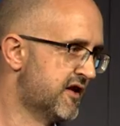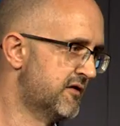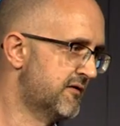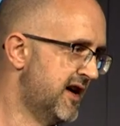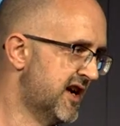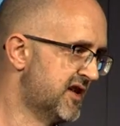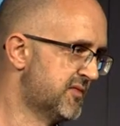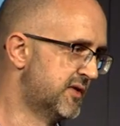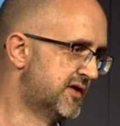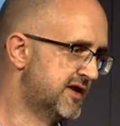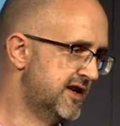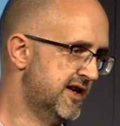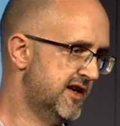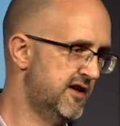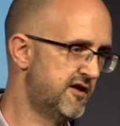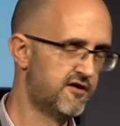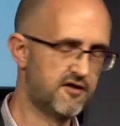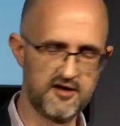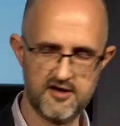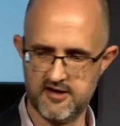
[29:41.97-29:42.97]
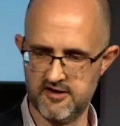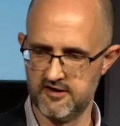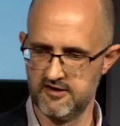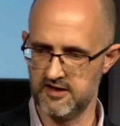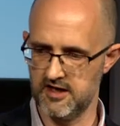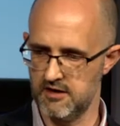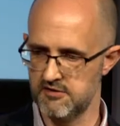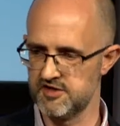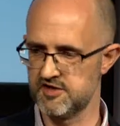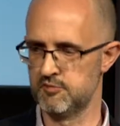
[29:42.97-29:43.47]
of expertise,
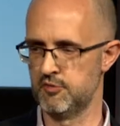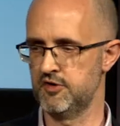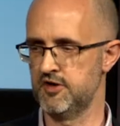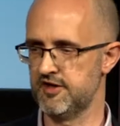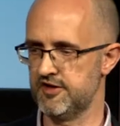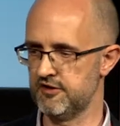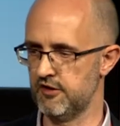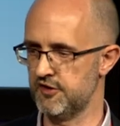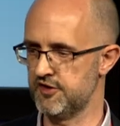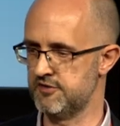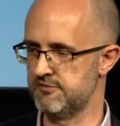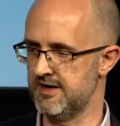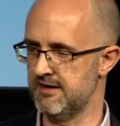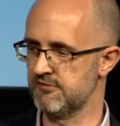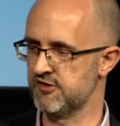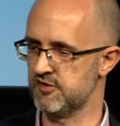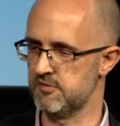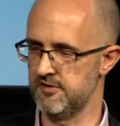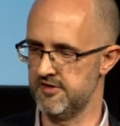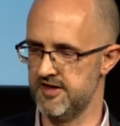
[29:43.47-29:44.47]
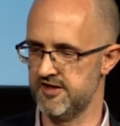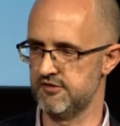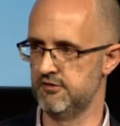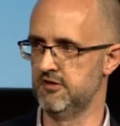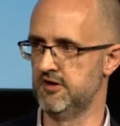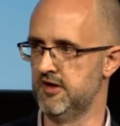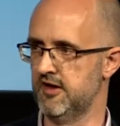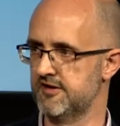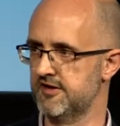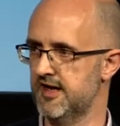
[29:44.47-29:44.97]
loads of money sloshing around some of these
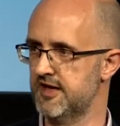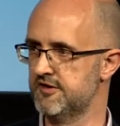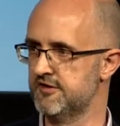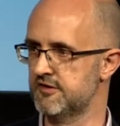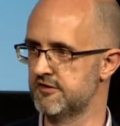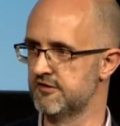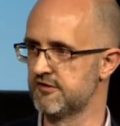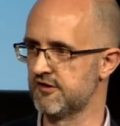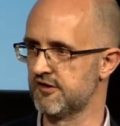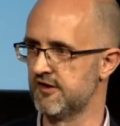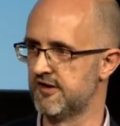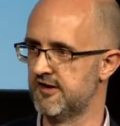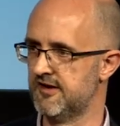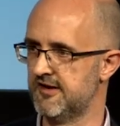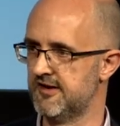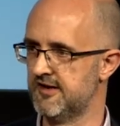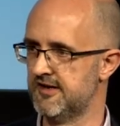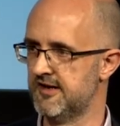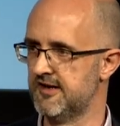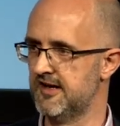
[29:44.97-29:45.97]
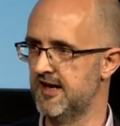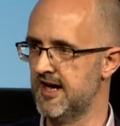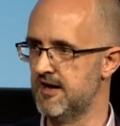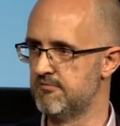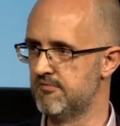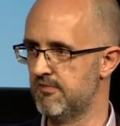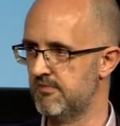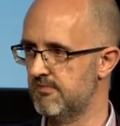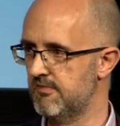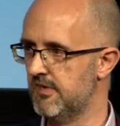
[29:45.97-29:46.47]
organisations.
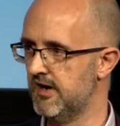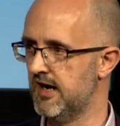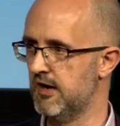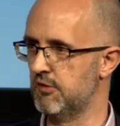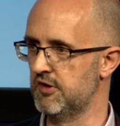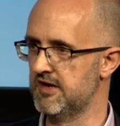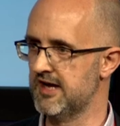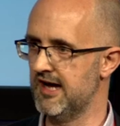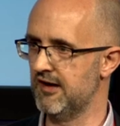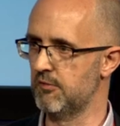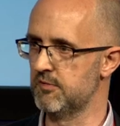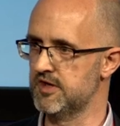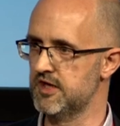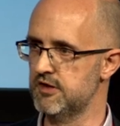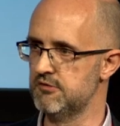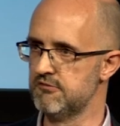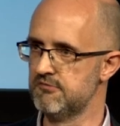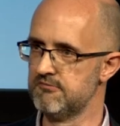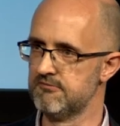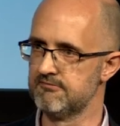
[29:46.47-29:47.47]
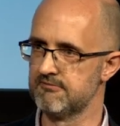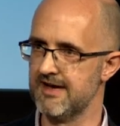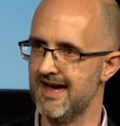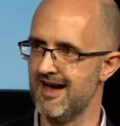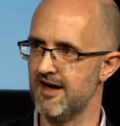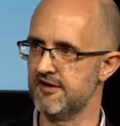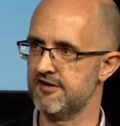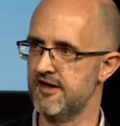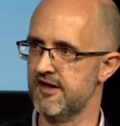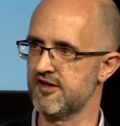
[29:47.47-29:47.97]
Um, I want to help you
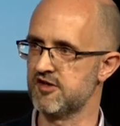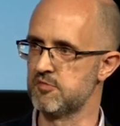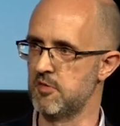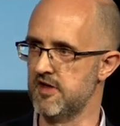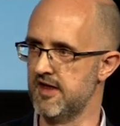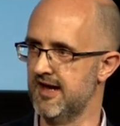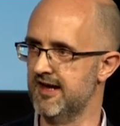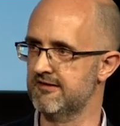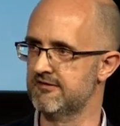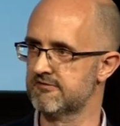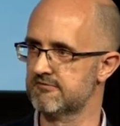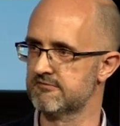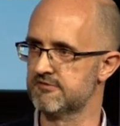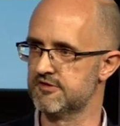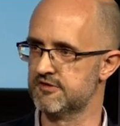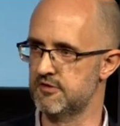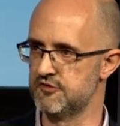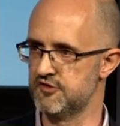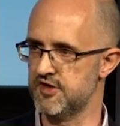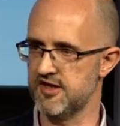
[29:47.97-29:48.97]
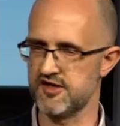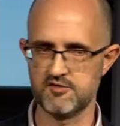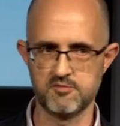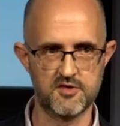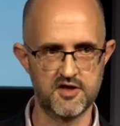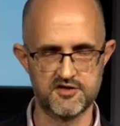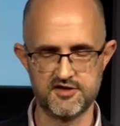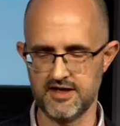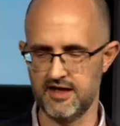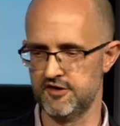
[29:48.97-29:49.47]
access some of that to address some of
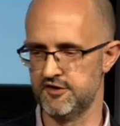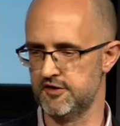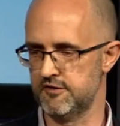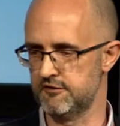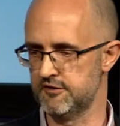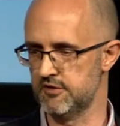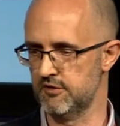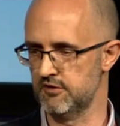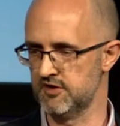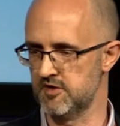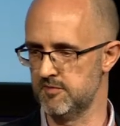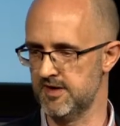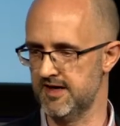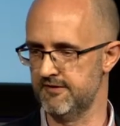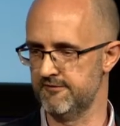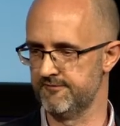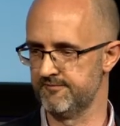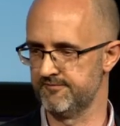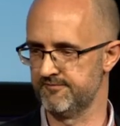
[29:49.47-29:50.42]
the challenges you've talked about.